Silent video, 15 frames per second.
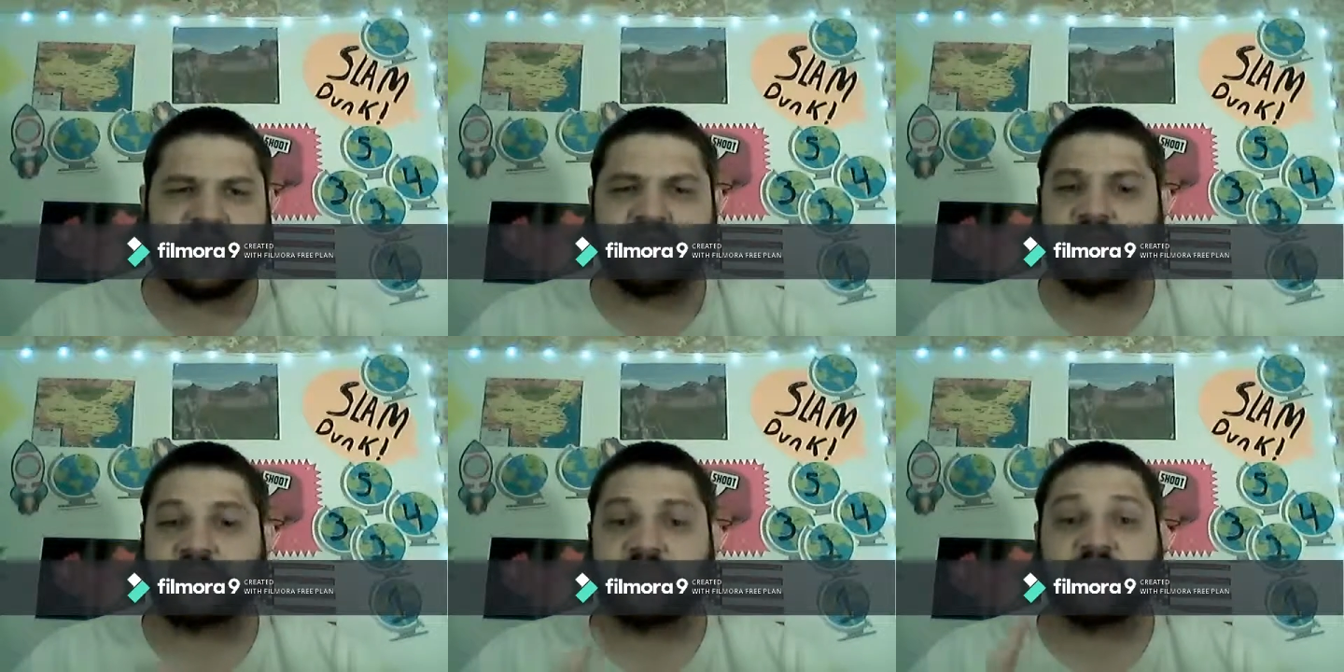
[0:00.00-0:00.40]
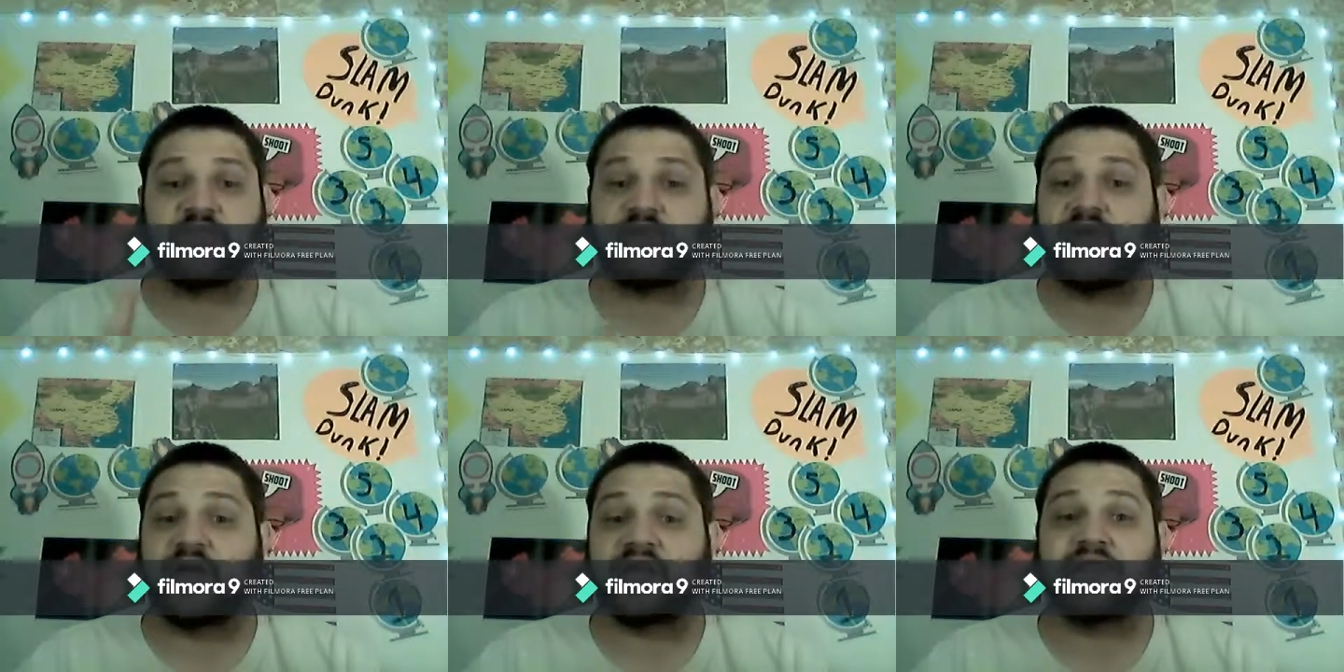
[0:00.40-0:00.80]
some
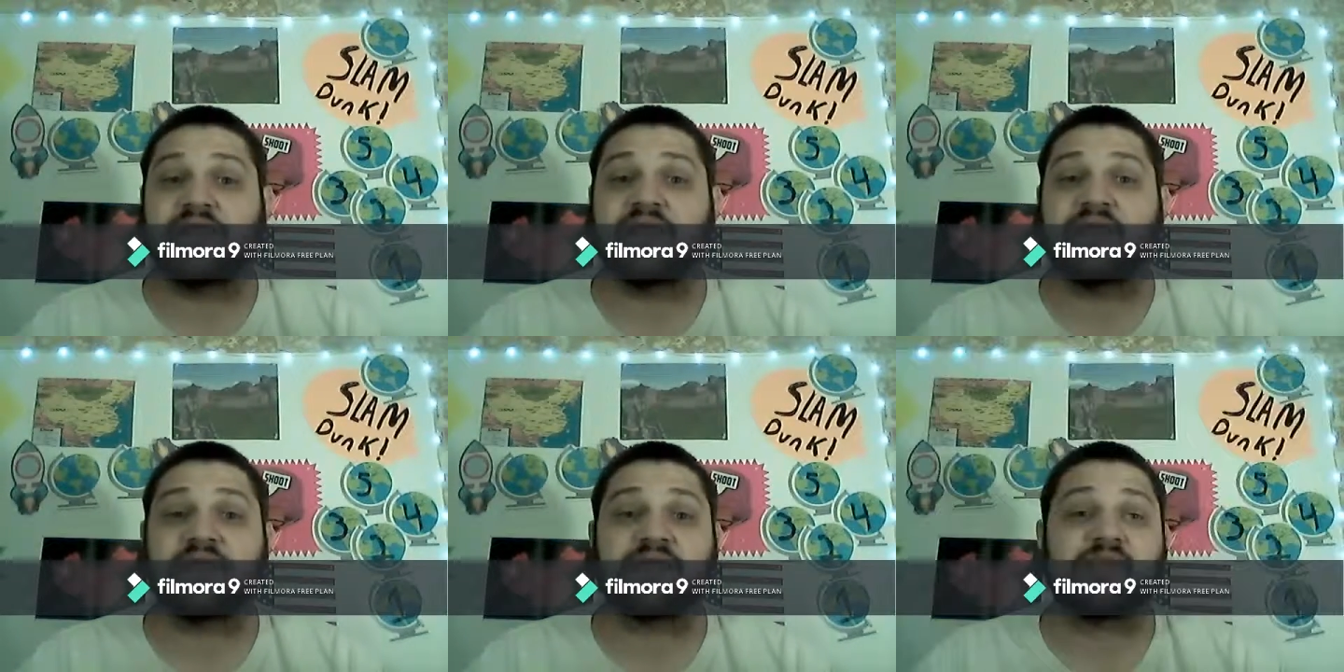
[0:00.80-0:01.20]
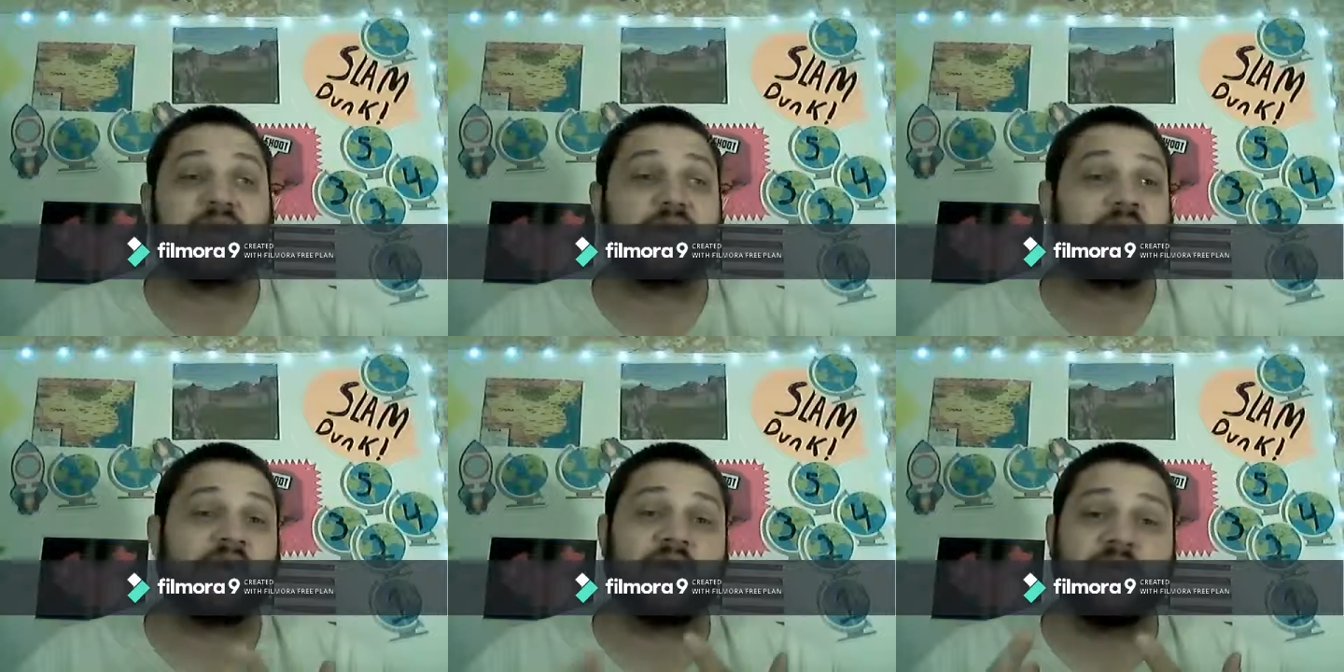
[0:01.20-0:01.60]
different ideas
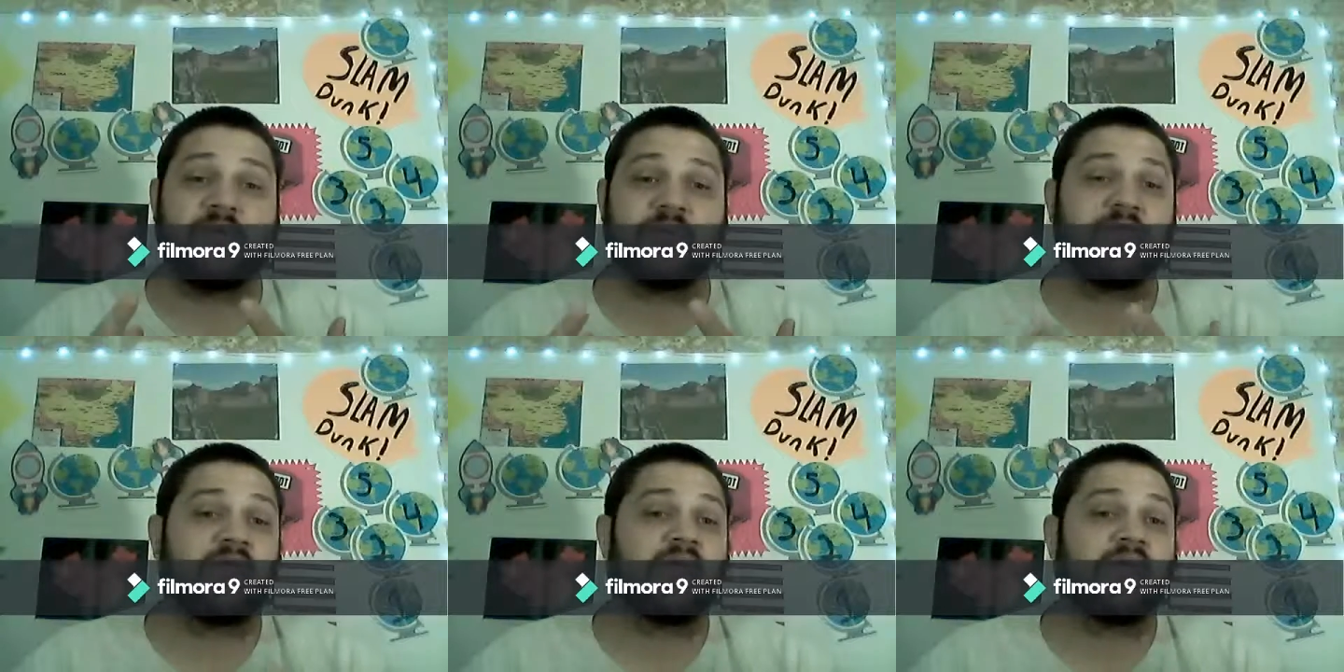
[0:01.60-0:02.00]
that will help